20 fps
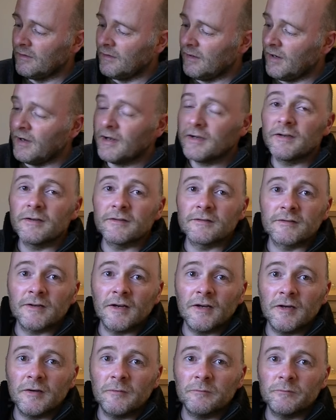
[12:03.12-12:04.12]
and
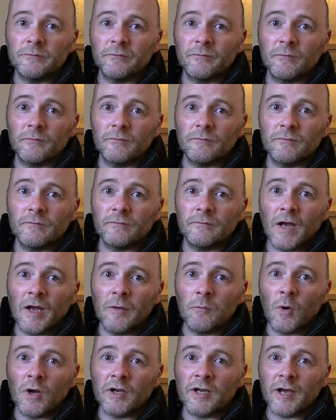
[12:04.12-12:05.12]
um,
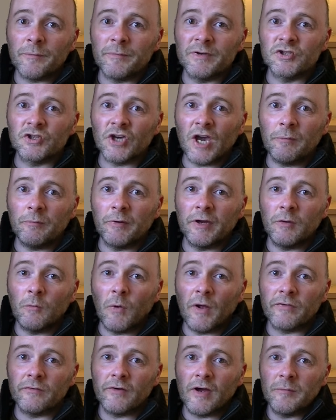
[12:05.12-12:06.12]
I'm one happy chappy.
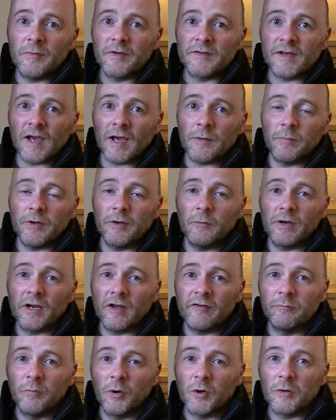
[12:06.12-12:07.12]
Whether I'm as happy when
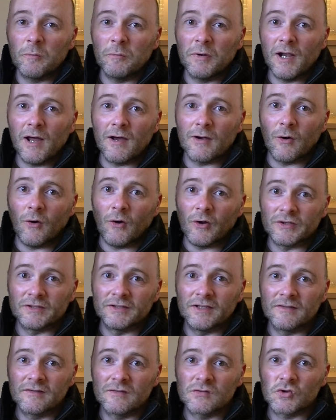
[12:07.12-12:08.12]
I've put a plug on
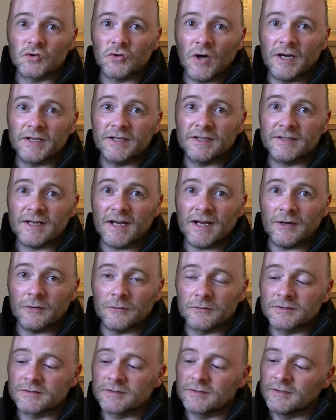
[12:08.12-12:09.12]
and tried it
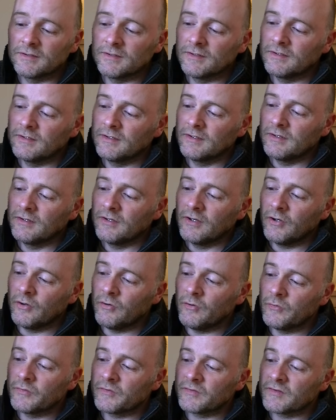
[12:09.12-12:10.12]
out,
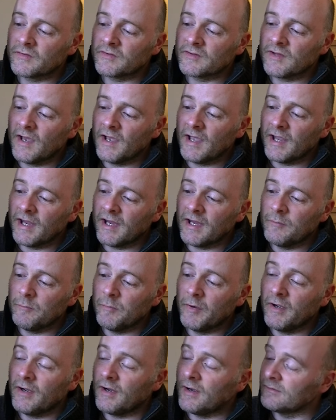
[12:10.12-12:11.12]
who's to say,
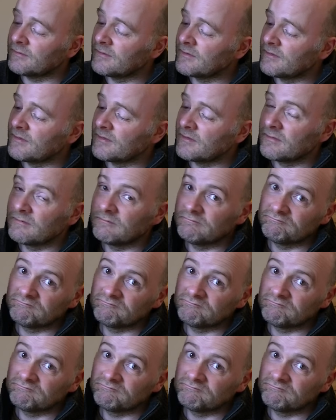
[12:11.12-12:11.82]
but